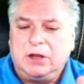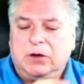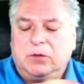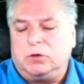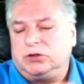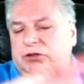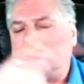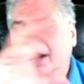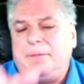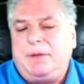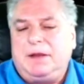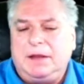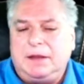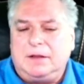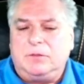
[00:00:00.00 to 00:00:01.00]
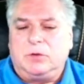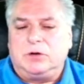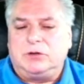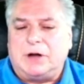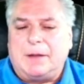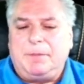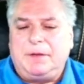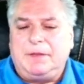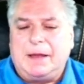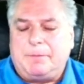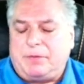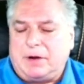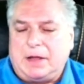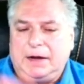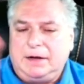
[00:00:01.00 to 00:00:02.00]
we're dropping that
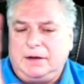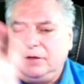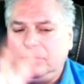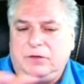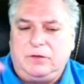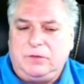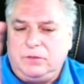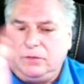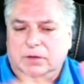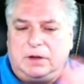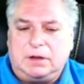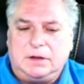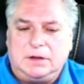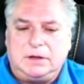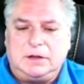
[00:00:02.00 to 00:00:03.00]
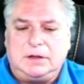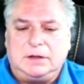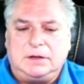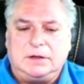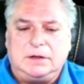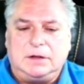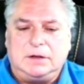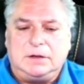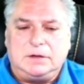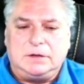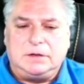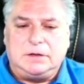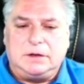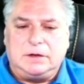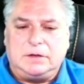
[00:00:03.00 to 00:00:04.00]
product into
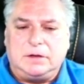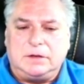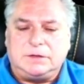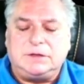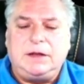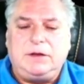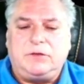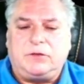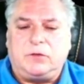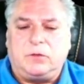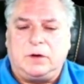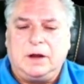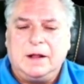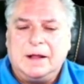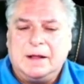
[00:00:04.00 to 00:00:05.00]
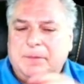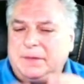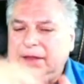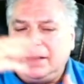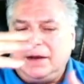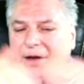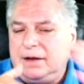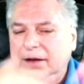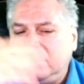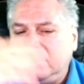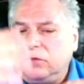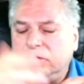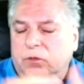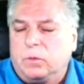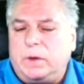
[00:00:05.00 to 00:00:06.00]
a state store, but then it
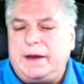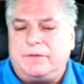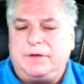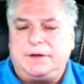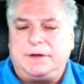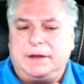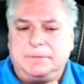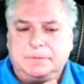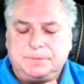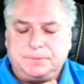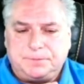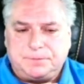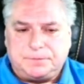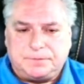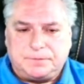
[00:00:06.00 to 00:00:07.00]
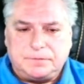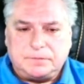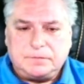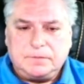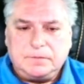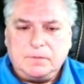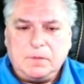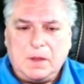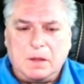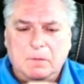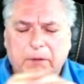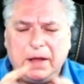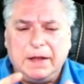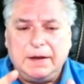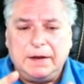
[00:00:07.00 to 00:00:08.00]
goes away every time.
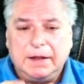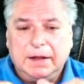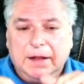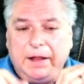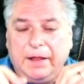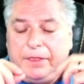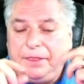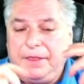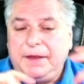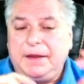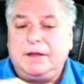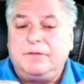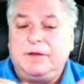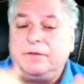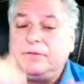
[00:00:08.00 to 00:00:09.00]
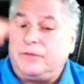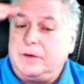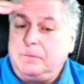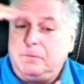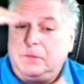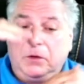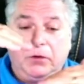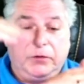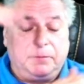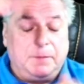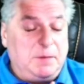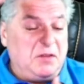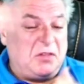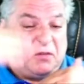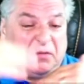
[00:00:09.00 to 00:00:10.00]
But think of it from those
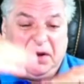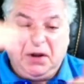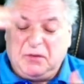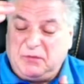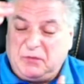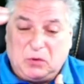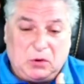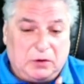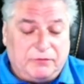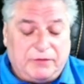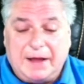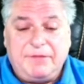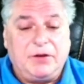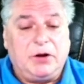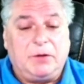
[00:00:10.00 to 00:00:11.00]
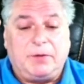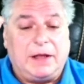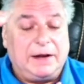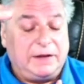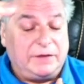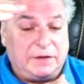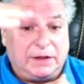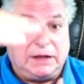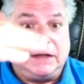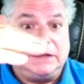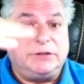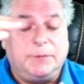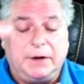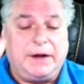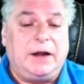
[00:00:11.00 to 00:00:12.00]
maybe 3 or 4 or 500 products that the
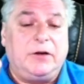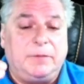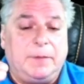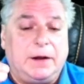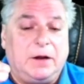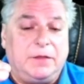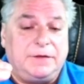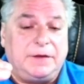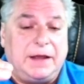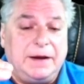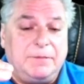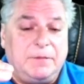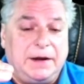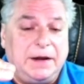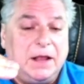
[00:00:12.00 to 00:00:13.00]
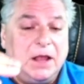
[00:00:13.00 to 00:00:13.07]
customer cares about all the time, right?